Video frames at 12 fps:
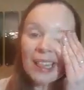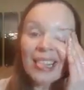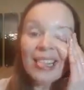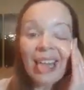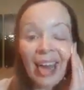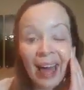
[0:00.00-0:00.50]

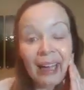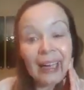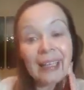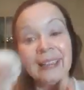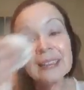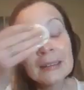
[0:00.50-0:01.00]
Look.
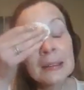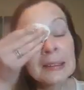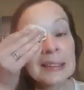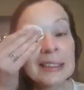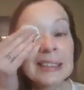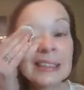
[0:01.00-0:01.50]

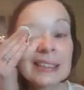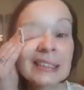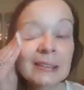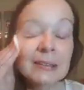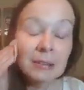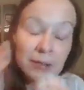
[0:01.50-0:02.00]

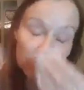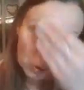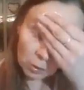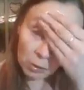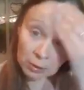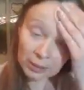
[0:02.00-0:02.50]

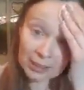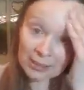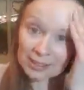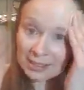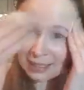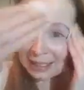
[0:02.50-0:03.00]
All the
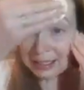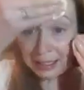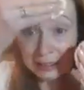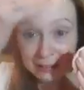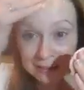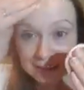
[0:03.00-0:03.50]
kids are saying it.